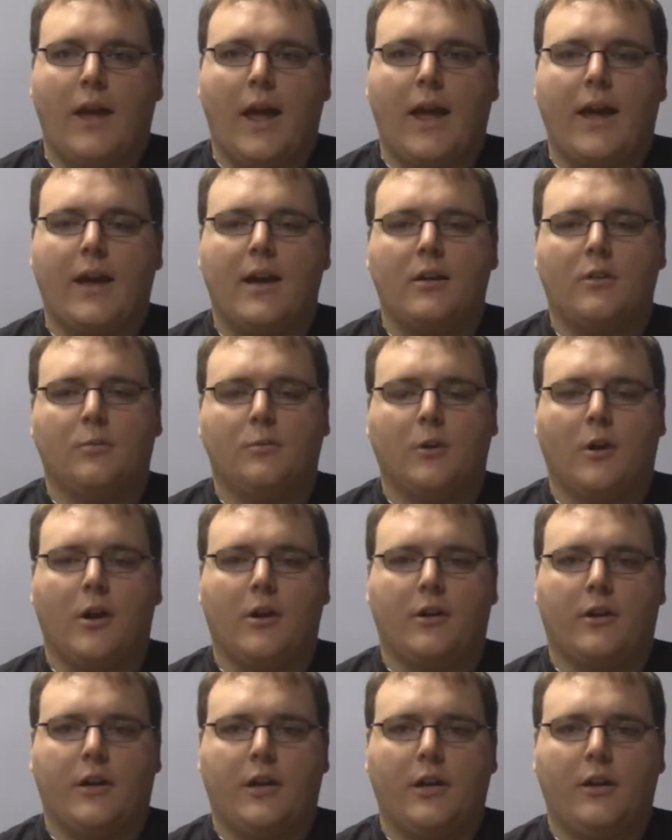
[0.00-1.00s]
Hey guys,
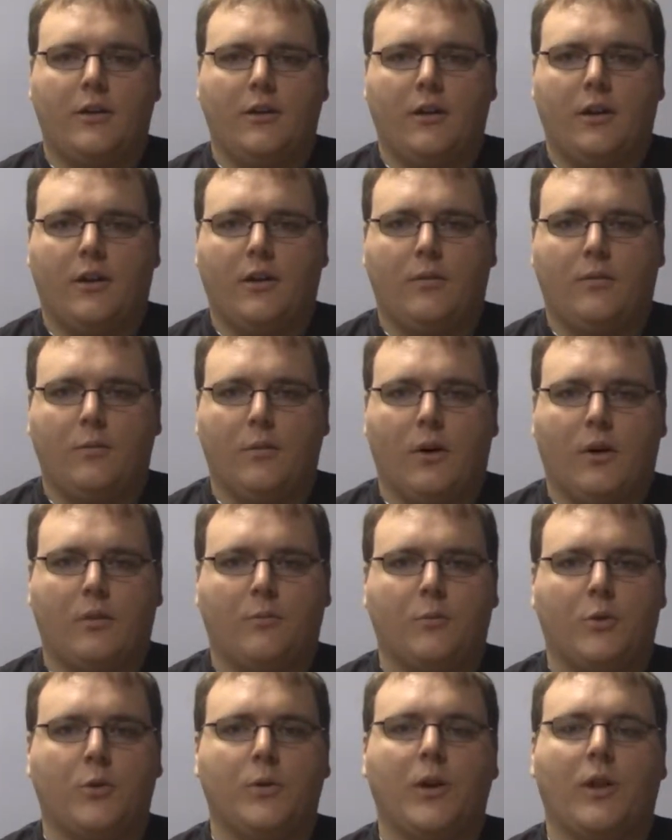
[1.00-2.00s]
Marauder here, and
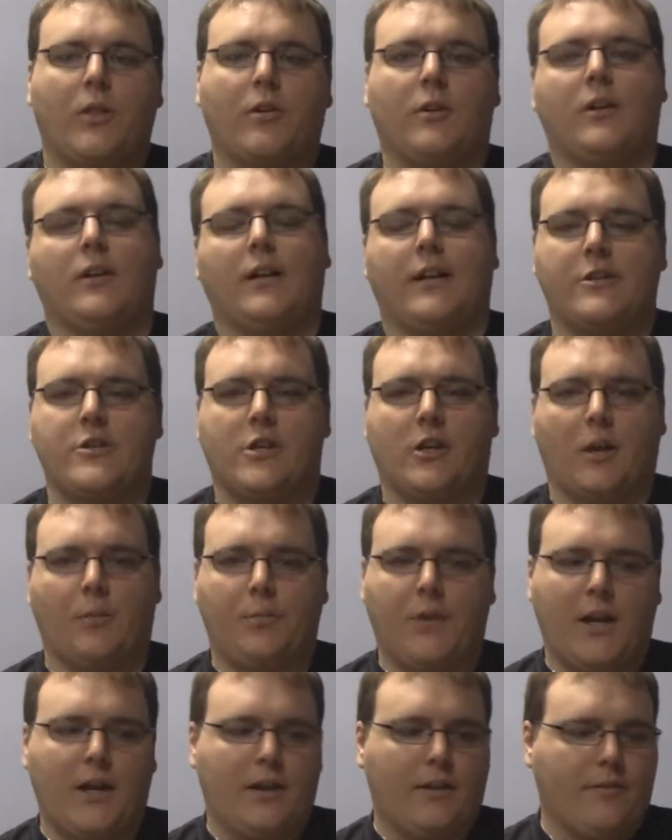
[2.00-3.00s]
welcome to another collection
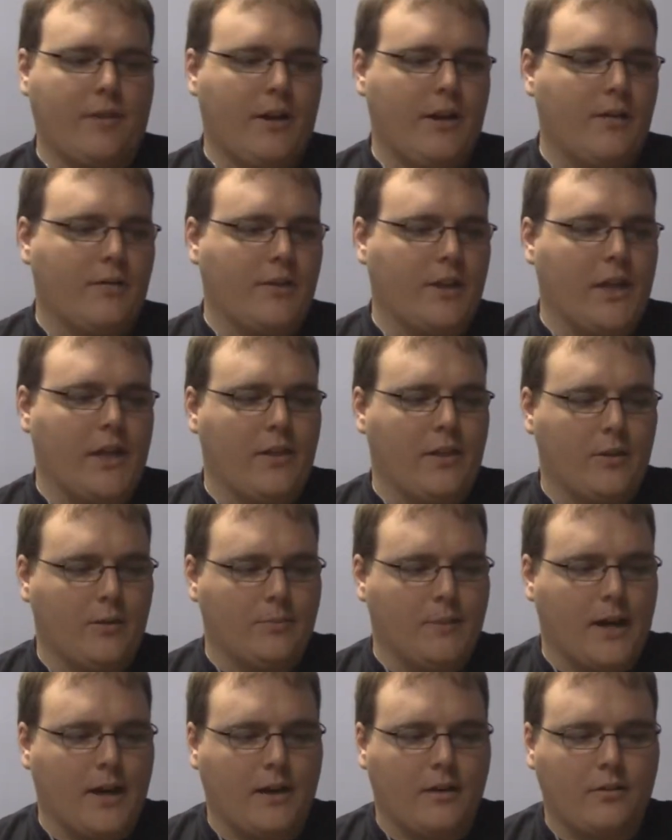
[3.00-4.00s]
update. I've got everything in
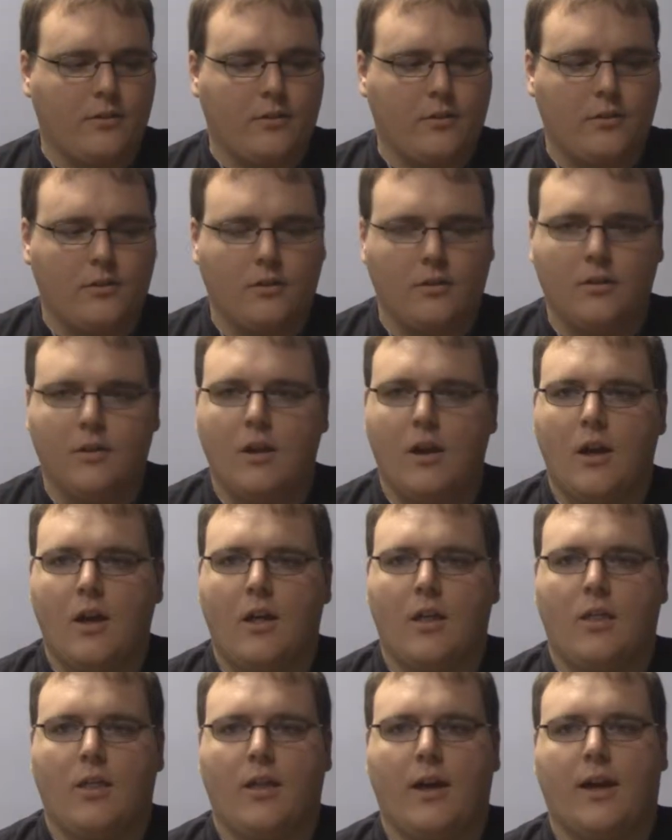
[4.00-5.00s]
this box
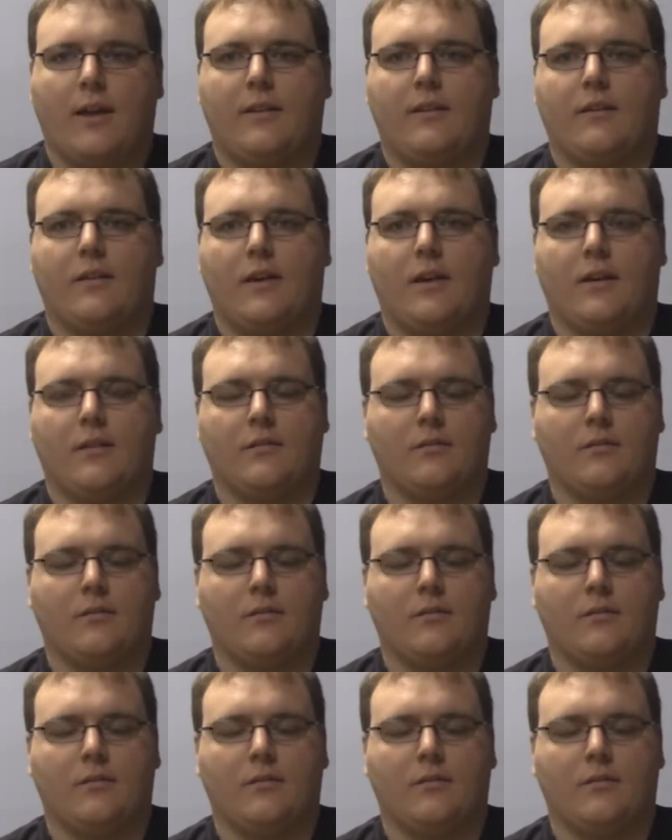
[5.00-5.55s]
that